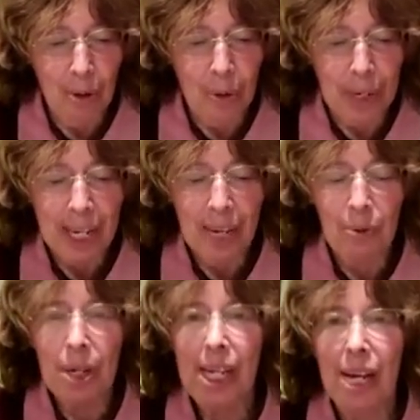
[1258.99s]
We
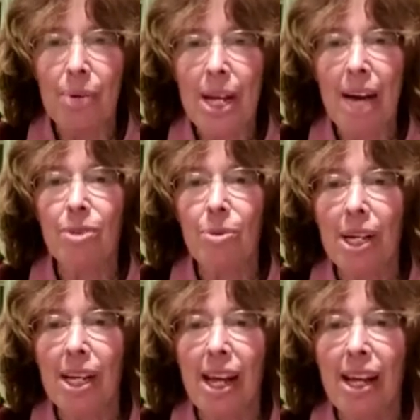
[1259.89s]
have to
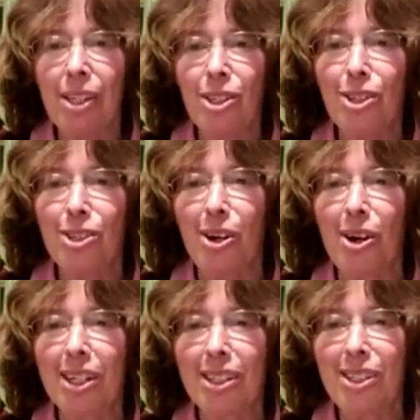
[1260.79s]
engage the
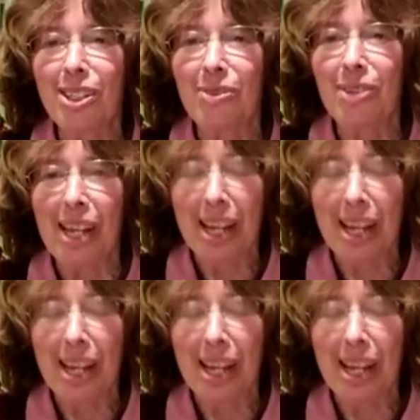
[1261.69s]
darkness of the